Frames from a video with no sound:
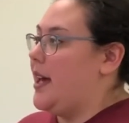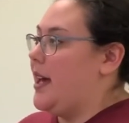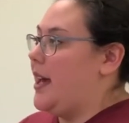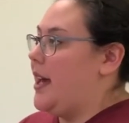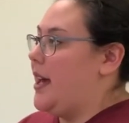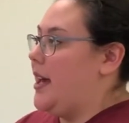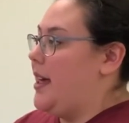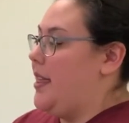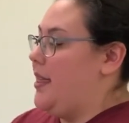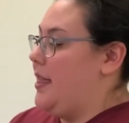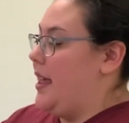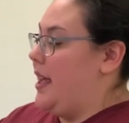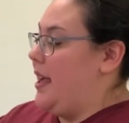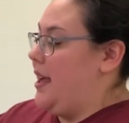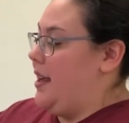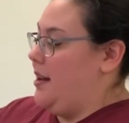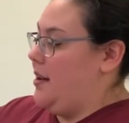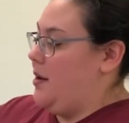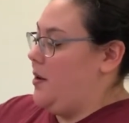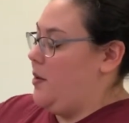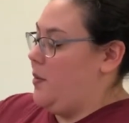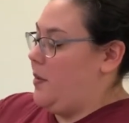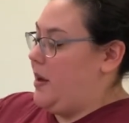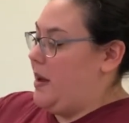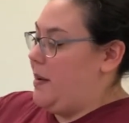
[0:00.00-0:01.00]
And
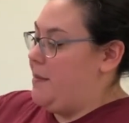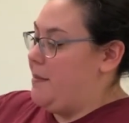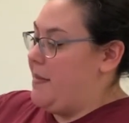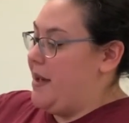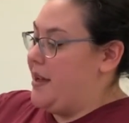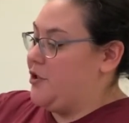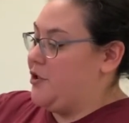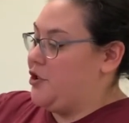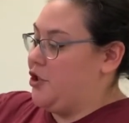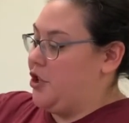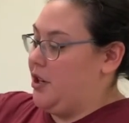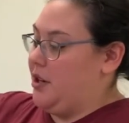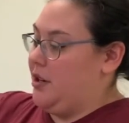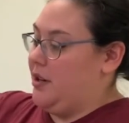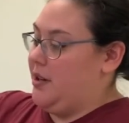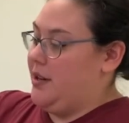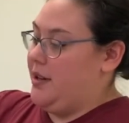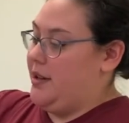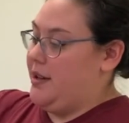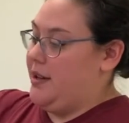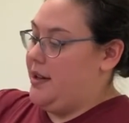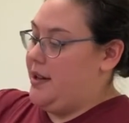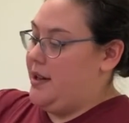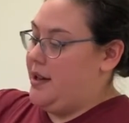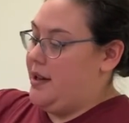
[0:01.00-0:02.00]
then we measure
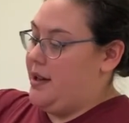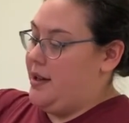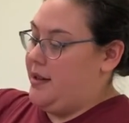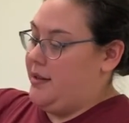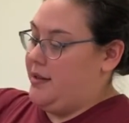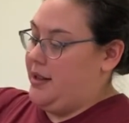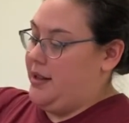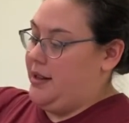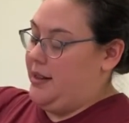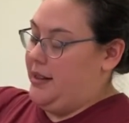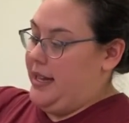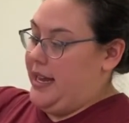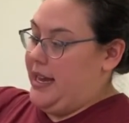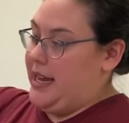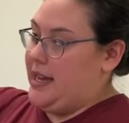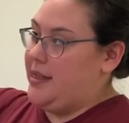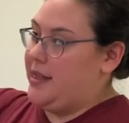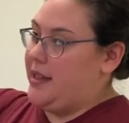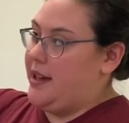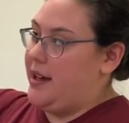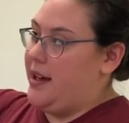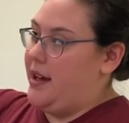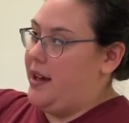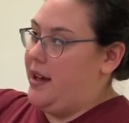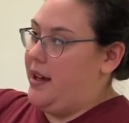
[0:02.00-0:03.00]
the
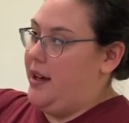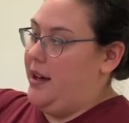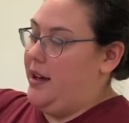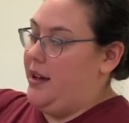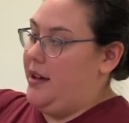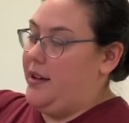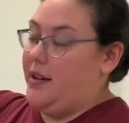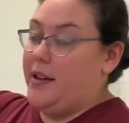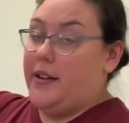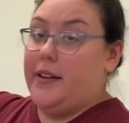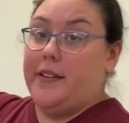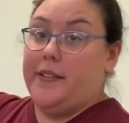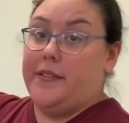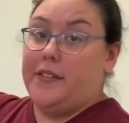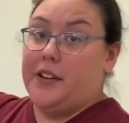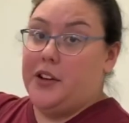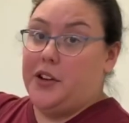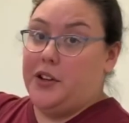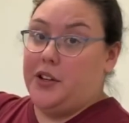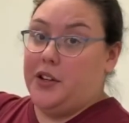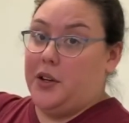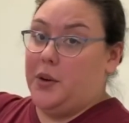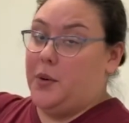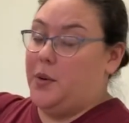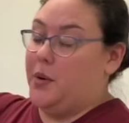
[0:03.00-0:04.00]
length of
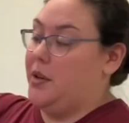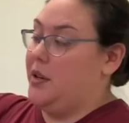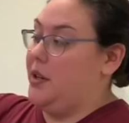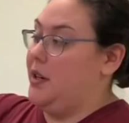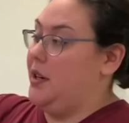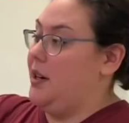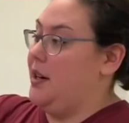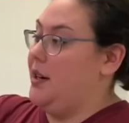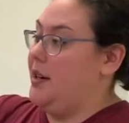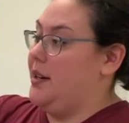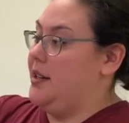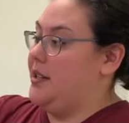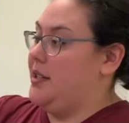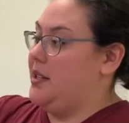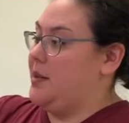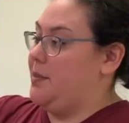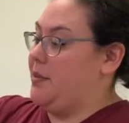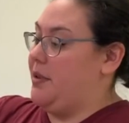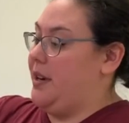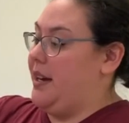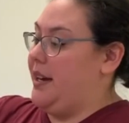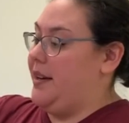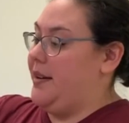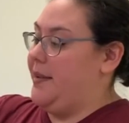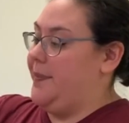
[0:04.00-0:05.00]
your
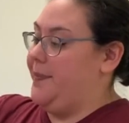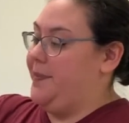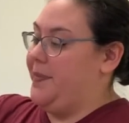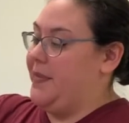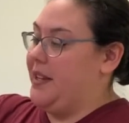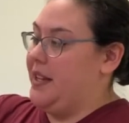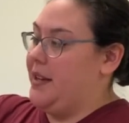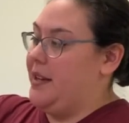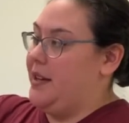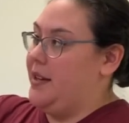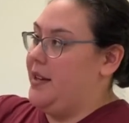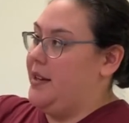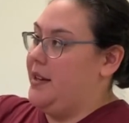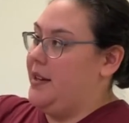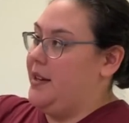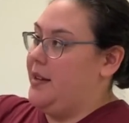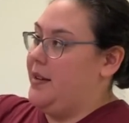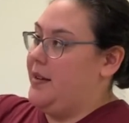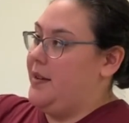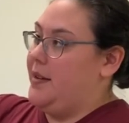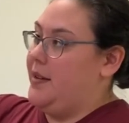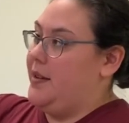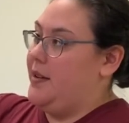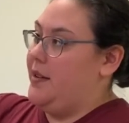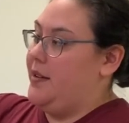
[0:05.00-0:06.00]
spring
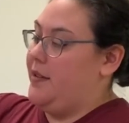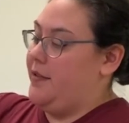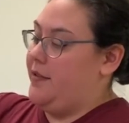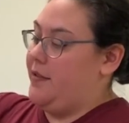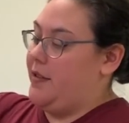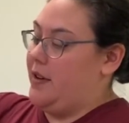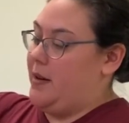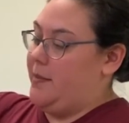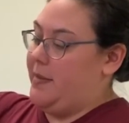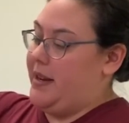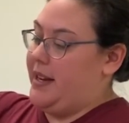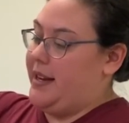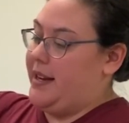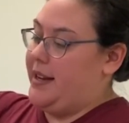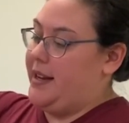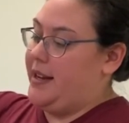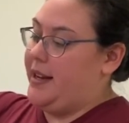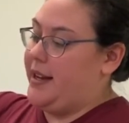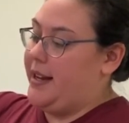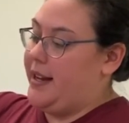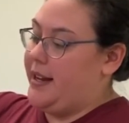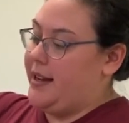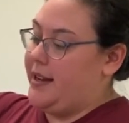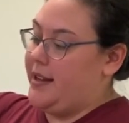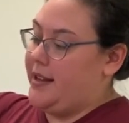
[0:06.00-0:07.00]
from
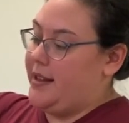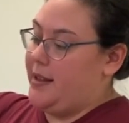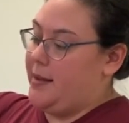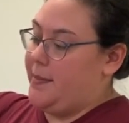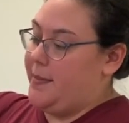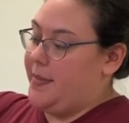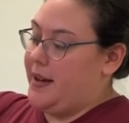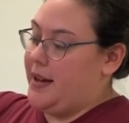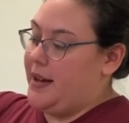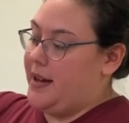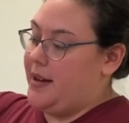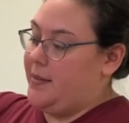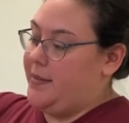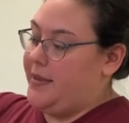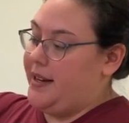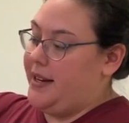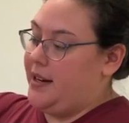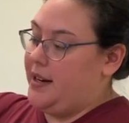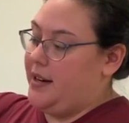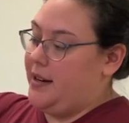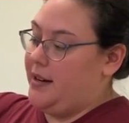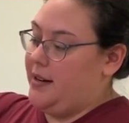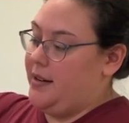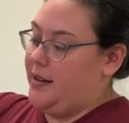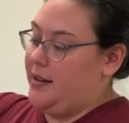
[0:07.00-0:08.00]
the bottom
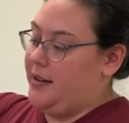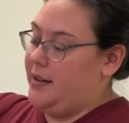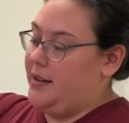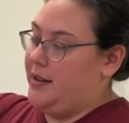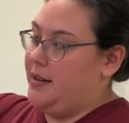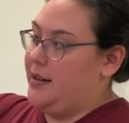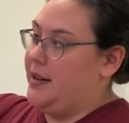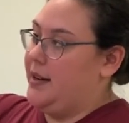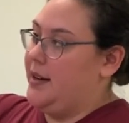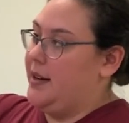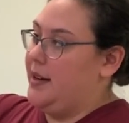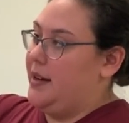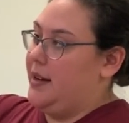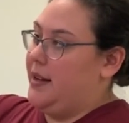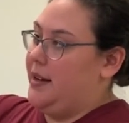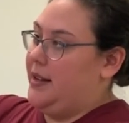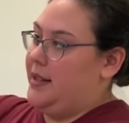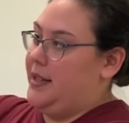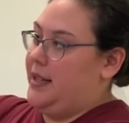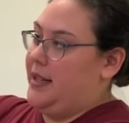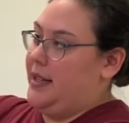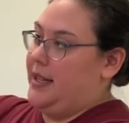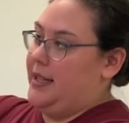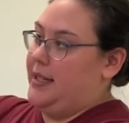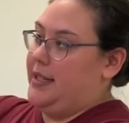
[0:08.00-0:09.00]
here
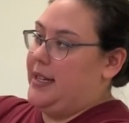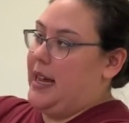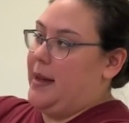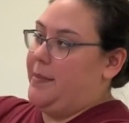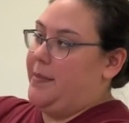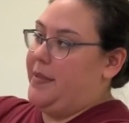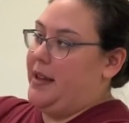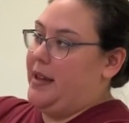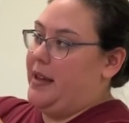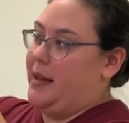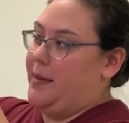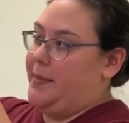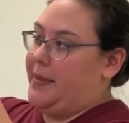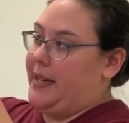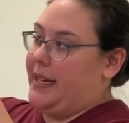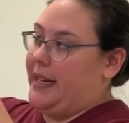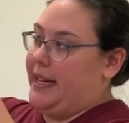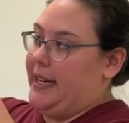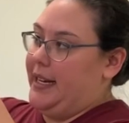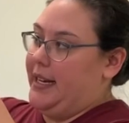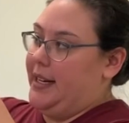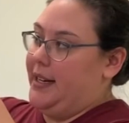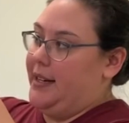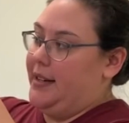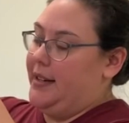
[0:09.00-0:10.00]
to the top up
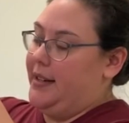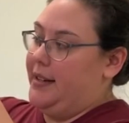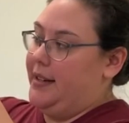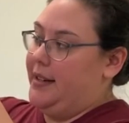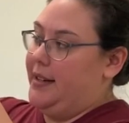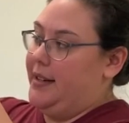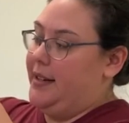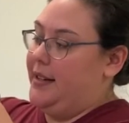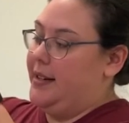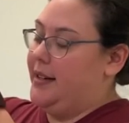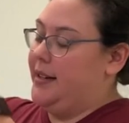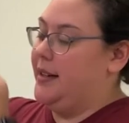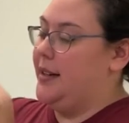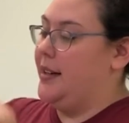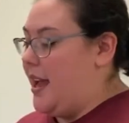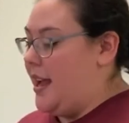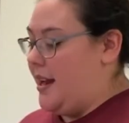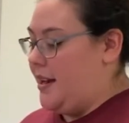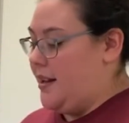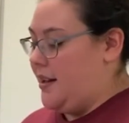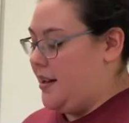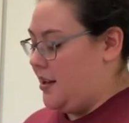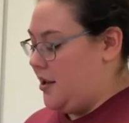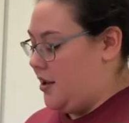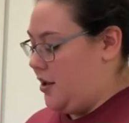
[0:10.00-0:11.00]
here.
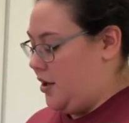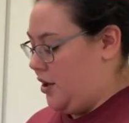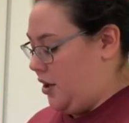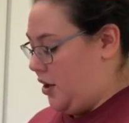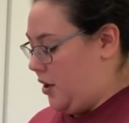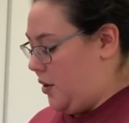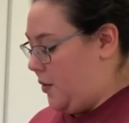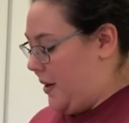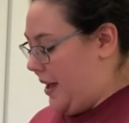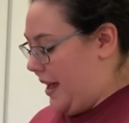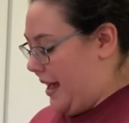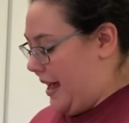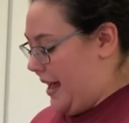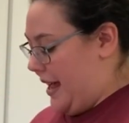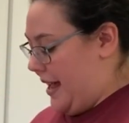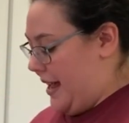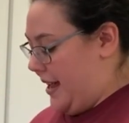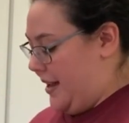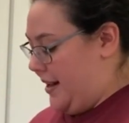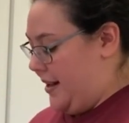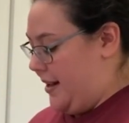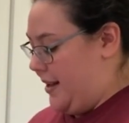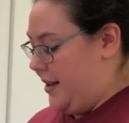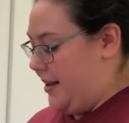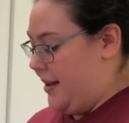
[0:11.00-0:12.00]
Then you
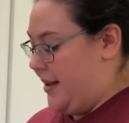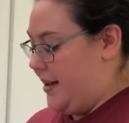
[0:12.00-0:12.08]
add